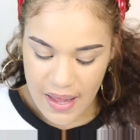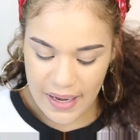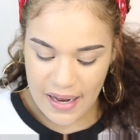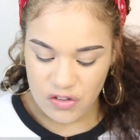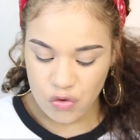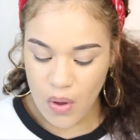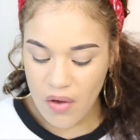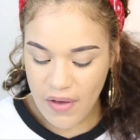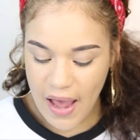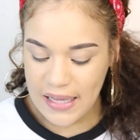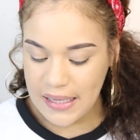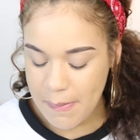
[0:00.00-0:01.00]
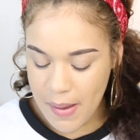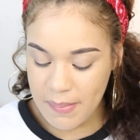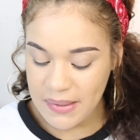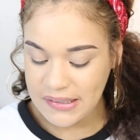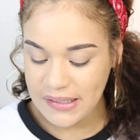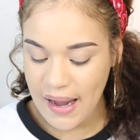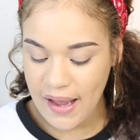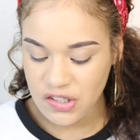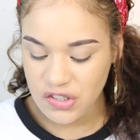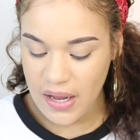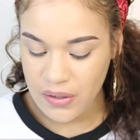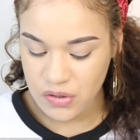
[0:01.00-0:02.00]
it has 12 highly pigmented
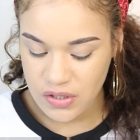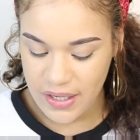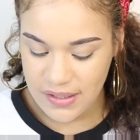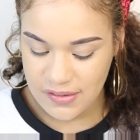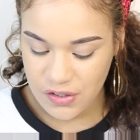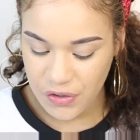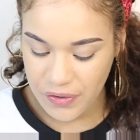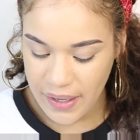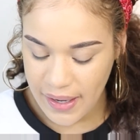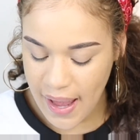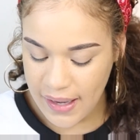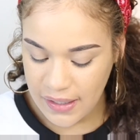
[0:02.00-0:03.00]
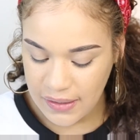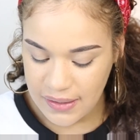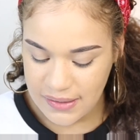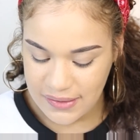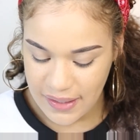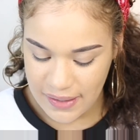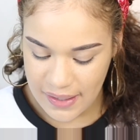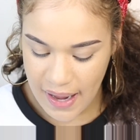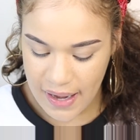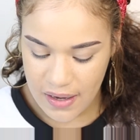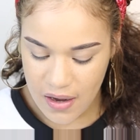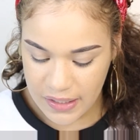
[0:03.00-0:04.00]
eyeshadow shades to create any look day to night,